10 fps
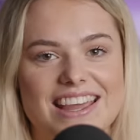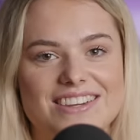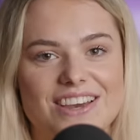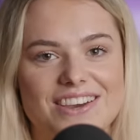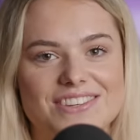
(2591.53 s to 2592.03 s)

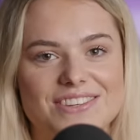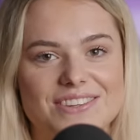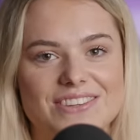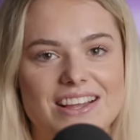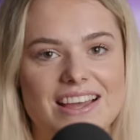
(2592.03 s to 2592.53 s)
in
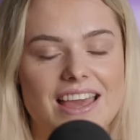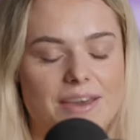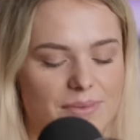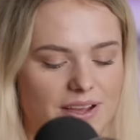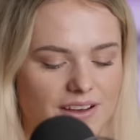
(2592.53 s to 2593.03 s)
total
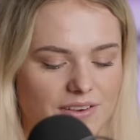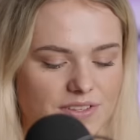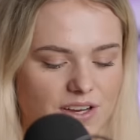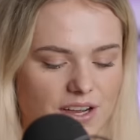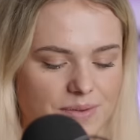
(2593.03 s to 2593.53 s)
in my
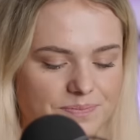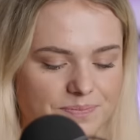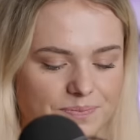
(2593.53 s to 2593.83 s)
lifetime.